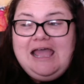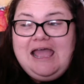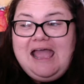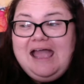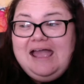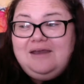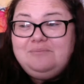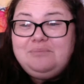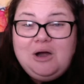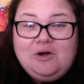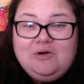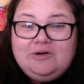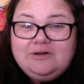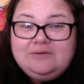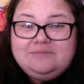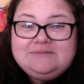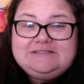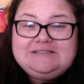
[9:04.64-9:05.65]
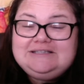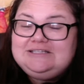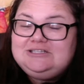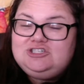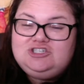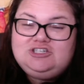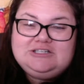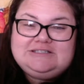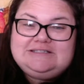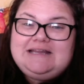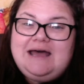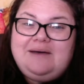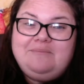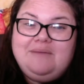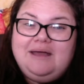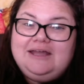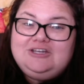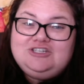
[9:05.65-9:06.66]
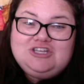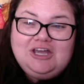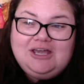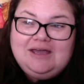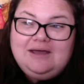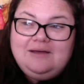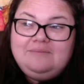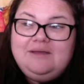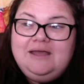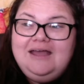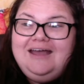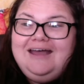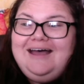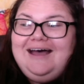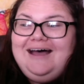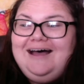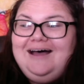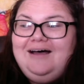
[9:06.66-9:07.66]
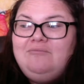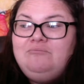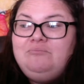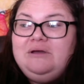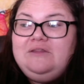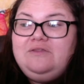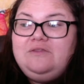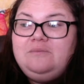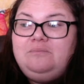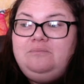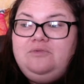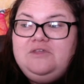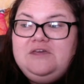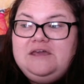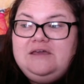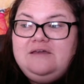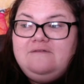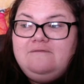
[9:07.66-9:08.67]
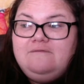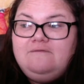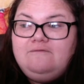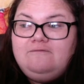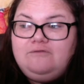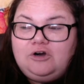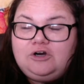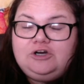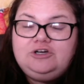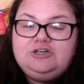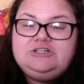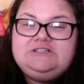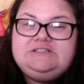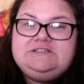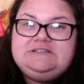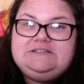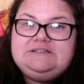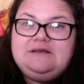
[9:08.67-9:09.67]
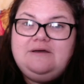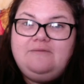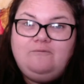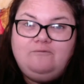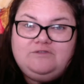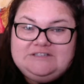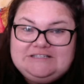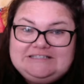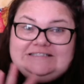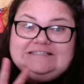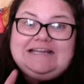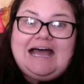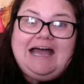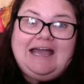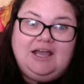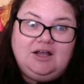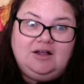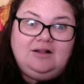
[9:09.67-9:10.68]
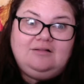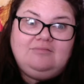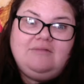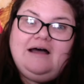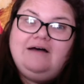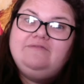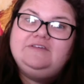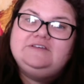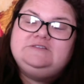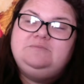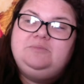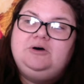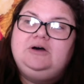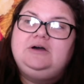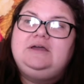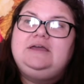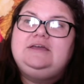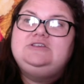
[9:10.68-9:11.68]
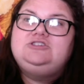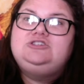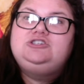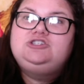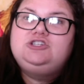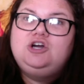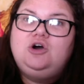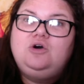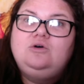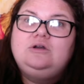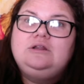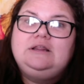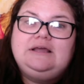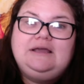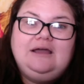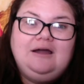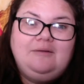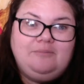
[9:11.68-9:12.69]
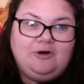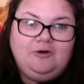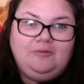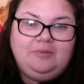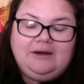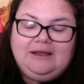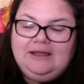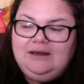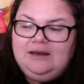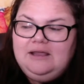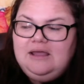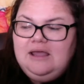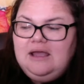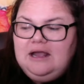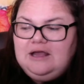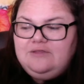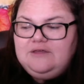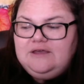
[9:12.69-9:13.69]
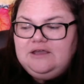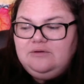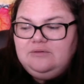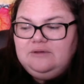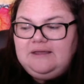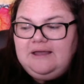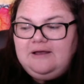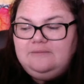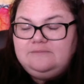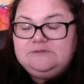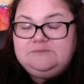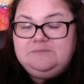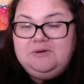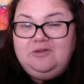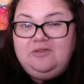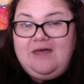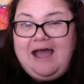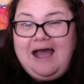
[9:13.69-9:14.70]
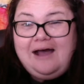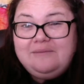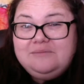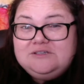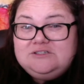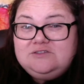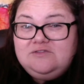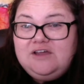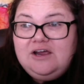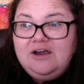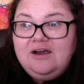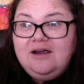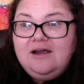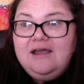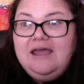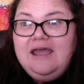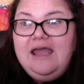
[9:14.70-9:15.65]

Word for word: and poems. That's just not my jam. Um, but the the verse style of this book is totally appropriate. I think it really helps build the atmosphere